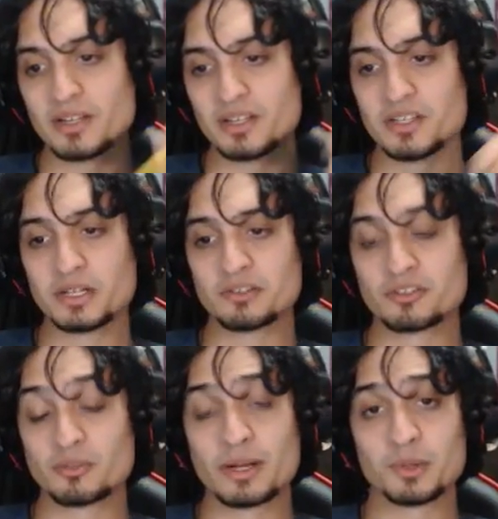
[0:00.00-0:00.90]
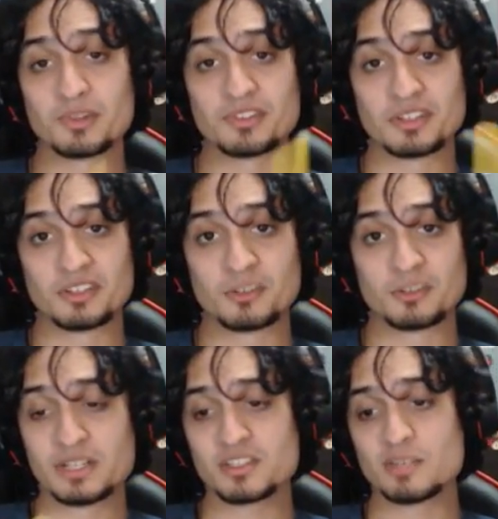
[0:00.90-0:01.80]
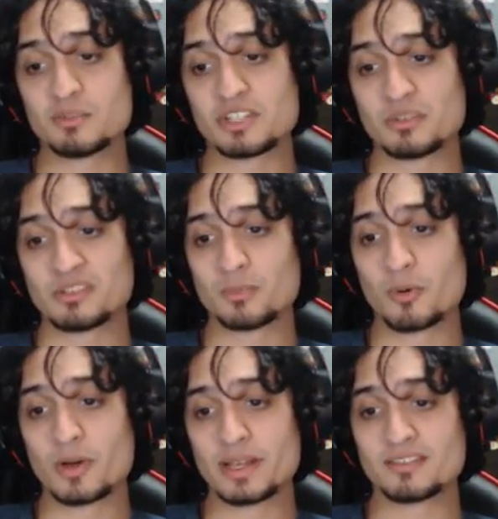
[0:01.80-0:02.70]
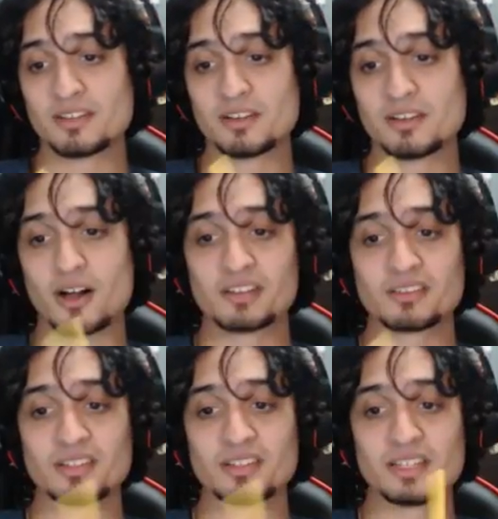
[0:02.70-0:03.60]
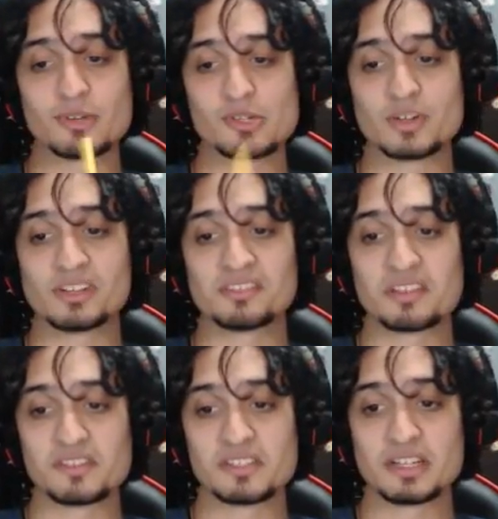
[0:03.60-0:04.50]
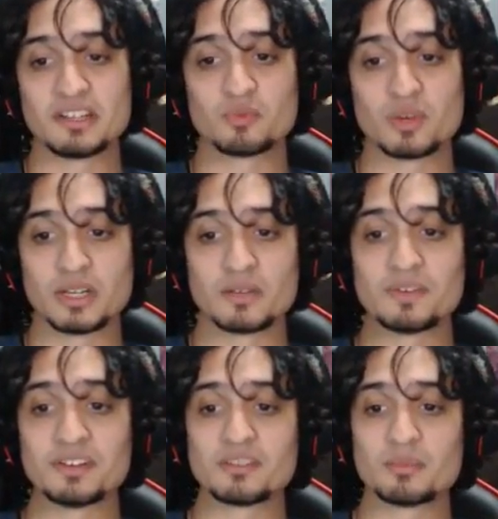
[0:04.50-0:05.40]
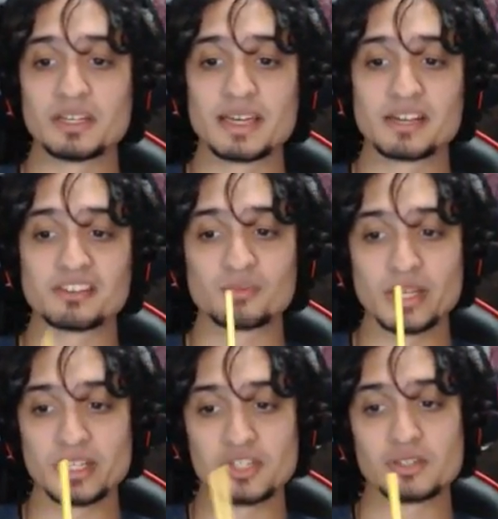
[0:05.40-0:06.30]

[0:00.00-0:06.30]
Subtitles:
Nicholas Romero is speaking to Kimishima's point. He said, honestly, E3 2017 is what convinced me to get a Switch.